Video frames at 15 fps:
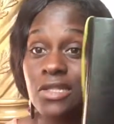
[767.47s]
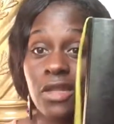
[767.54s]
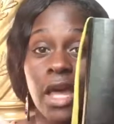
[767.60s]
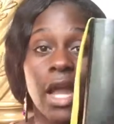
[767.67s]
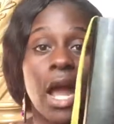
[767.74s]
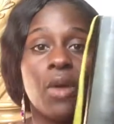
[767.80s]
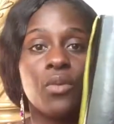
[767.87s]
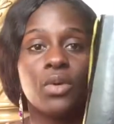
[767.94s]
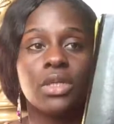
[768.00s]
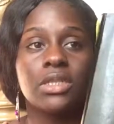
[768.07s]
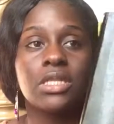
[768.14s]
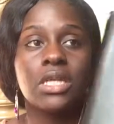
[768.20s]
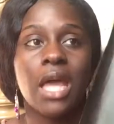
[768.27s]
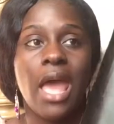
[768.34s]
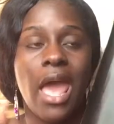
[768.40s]
Like I want
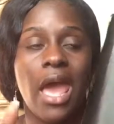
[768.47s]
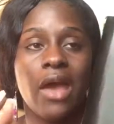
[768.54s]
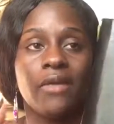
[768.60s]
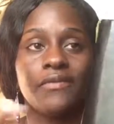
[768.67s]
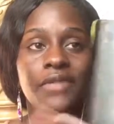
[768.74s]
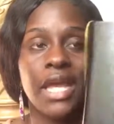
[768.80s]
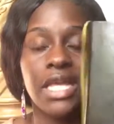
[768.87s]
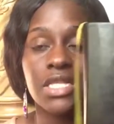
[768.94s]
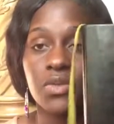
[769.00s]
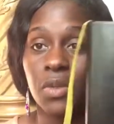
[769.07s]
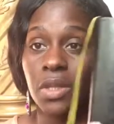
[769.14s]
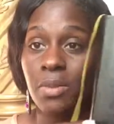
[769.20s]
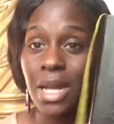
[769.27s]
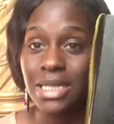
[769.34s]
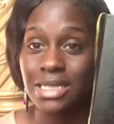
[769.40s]
to have dates
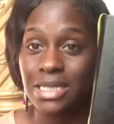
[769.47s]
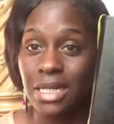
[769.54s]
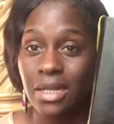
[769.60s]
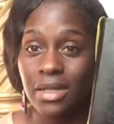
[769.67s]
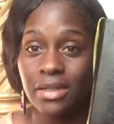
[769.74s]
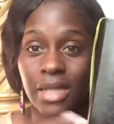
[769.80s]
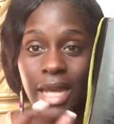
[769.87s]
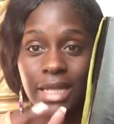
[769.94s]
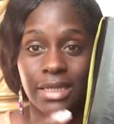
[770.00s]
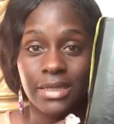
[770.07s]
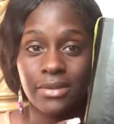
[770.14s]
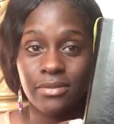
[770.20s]
with my son, like